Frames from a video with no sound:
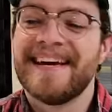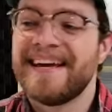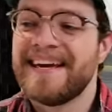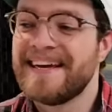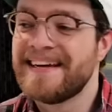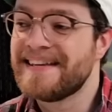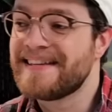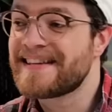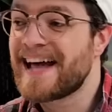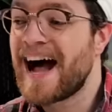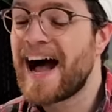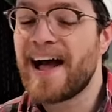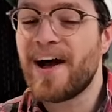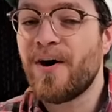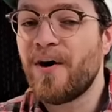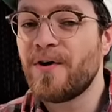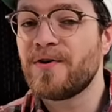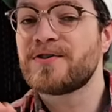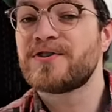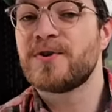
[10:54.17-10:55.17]
is I
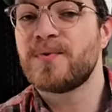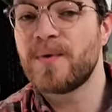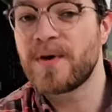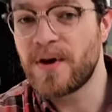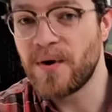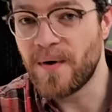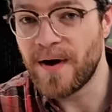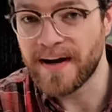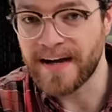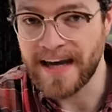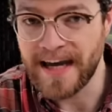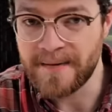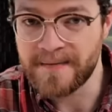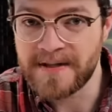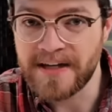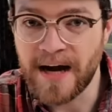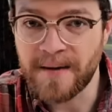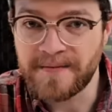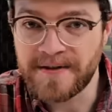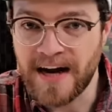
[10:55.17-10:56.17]
also would go on
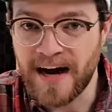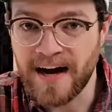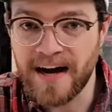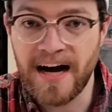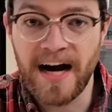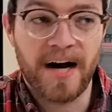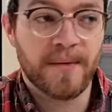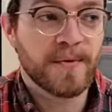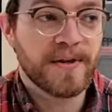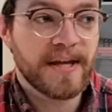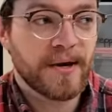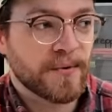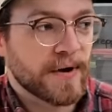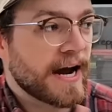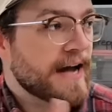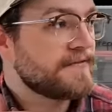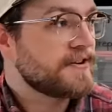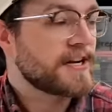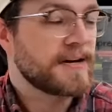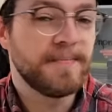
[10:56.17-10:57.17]
GameStop.com when they were
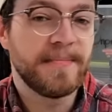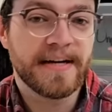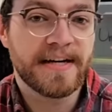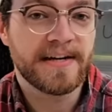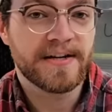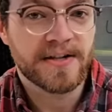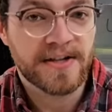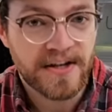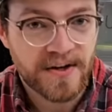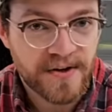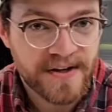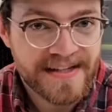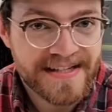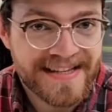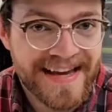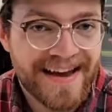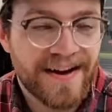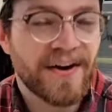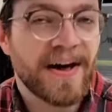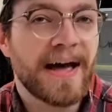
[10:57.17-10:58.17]
having a big clearance
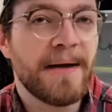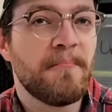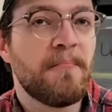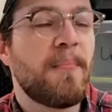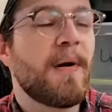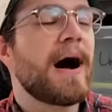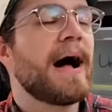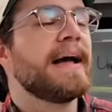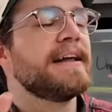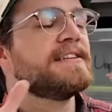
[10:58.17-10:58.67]
sale and buy